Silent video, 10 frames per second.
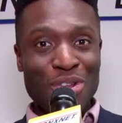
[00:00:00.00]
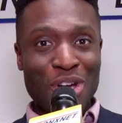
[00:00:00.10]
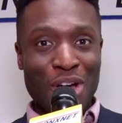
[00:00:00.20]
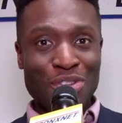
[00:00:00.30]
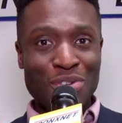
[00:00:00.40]

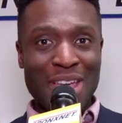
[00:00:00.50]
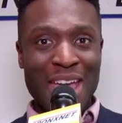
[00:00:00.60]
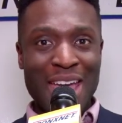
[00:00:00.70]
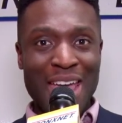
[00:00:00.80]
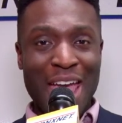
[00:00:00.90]
Cody
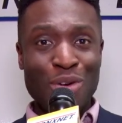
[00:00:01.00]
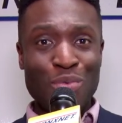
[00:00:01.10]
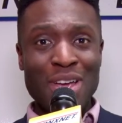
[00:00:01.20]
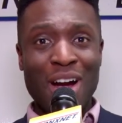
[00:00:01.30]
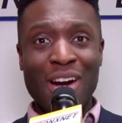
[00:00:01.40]
Onyuke, and
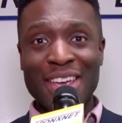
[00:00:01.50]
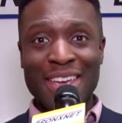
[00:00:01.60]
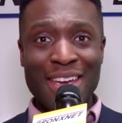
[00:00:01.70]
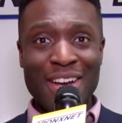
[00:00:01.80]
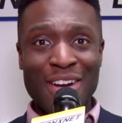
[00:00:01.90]
we are
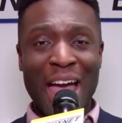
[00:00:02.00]
here